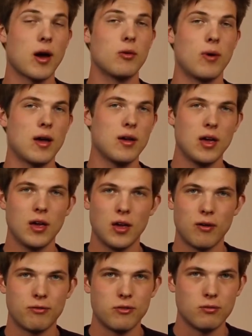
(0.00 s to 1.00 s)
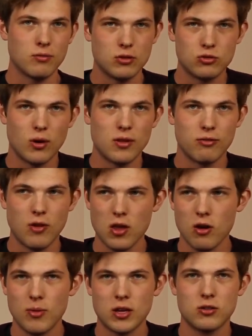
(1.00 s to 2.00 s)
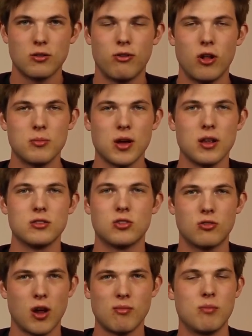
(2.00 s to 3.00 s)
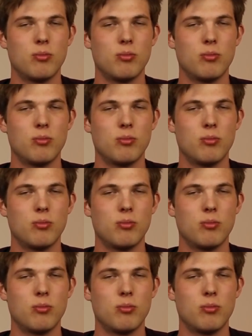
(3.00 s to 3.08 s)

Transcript: By the way, if you enjoy this video, make sure you follow me on Instagram.